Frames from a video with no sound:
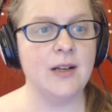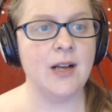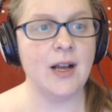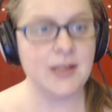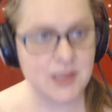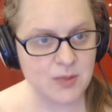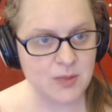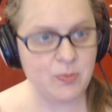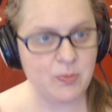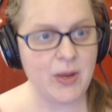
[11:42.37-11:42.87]
then
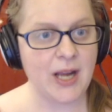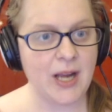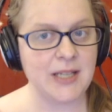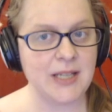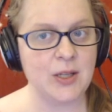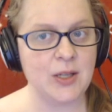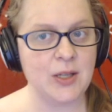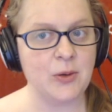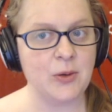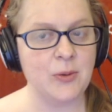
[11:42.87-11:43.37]

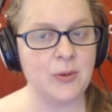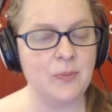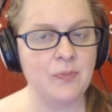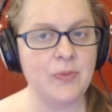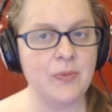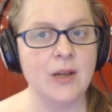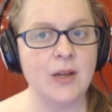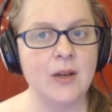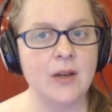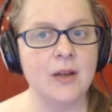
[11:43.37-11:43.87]
cuts back to
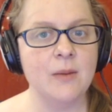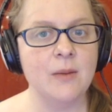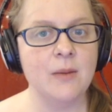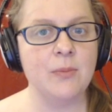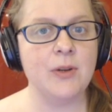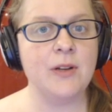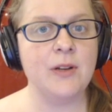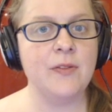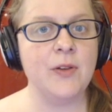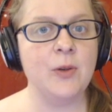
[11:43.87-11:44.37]
you.
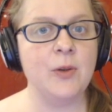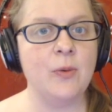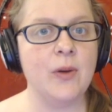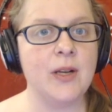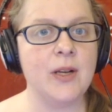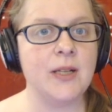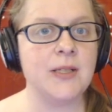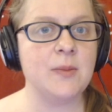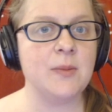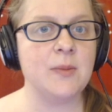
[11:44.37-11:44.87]
But
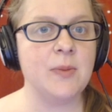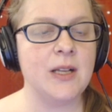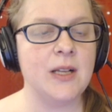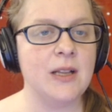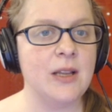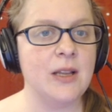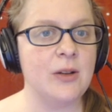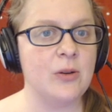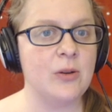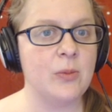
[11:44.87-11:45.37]
if you want
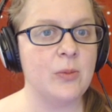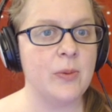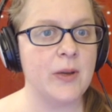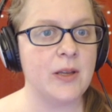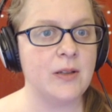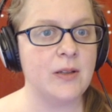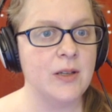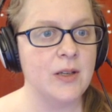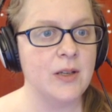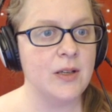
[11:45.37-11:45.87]
it to be a
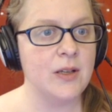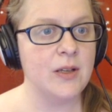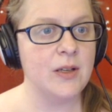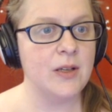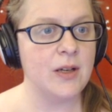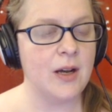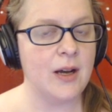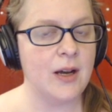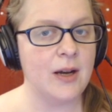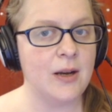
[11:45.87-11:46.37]
little bit
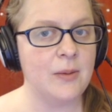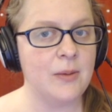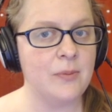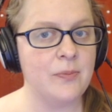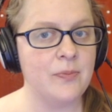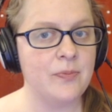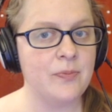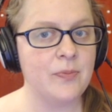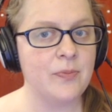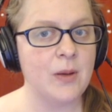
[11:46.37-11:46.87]

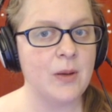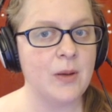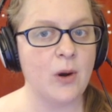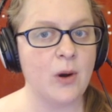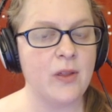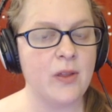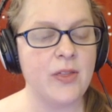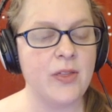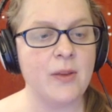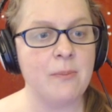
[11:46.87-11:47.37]
um,
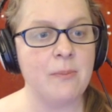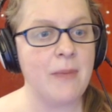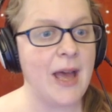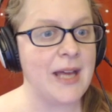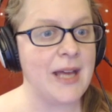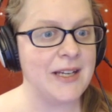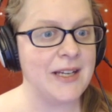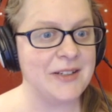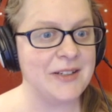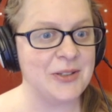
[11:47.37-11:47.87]
more
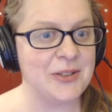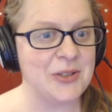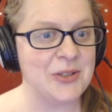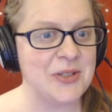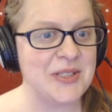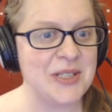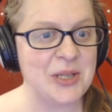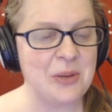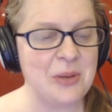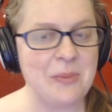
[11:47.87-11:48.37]

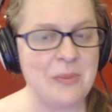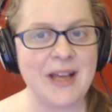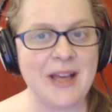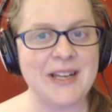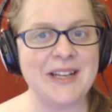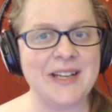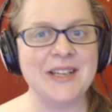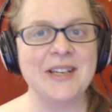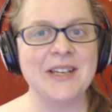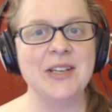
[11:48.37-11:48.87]
thematic or
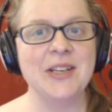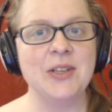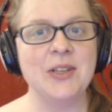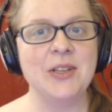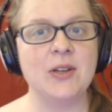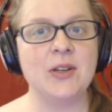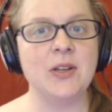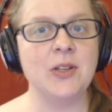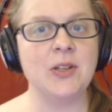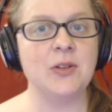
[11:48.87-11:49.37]

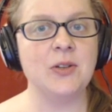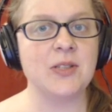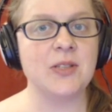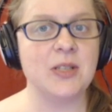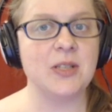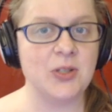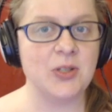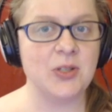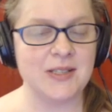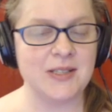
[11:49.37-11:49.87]
cinematic, you
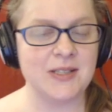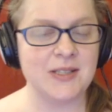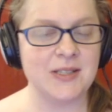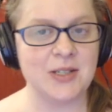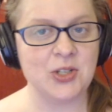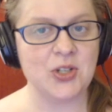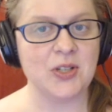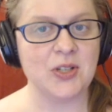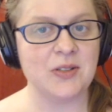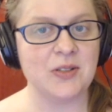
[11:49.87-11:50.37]
can use the
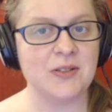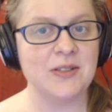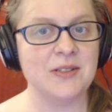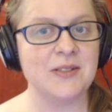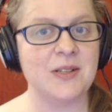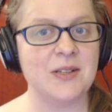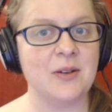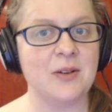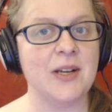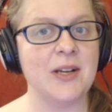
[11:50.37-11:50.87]

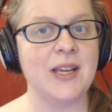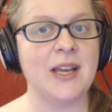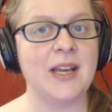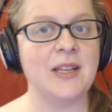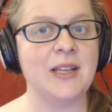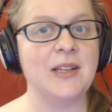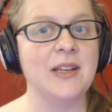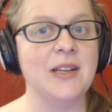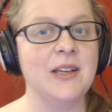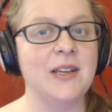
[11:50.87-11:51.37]
transition.
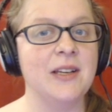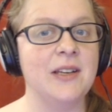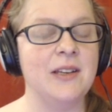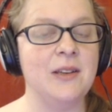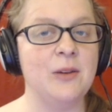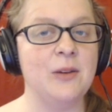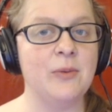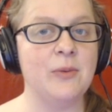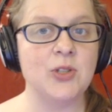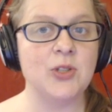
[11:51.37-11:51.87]
So again,
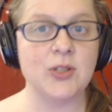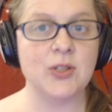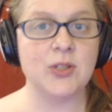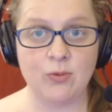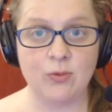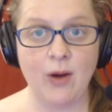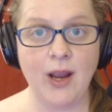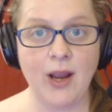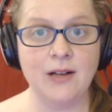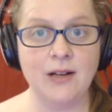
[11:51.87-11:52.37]
you
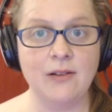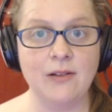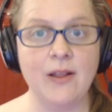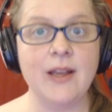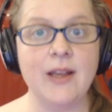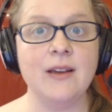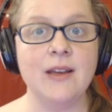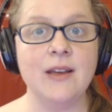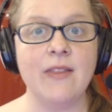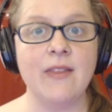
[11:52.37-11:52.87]
would just
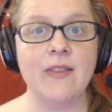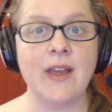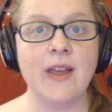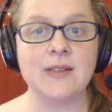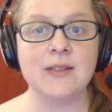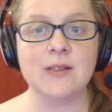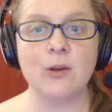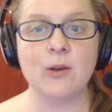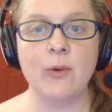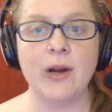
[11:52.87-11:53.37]
right click
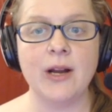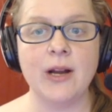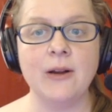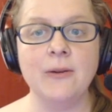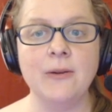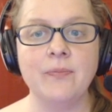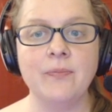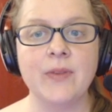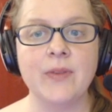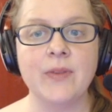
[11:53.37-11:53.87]
in that
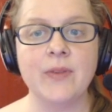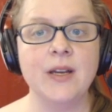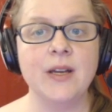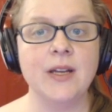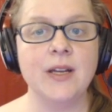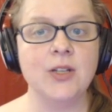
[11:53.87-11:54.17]
square,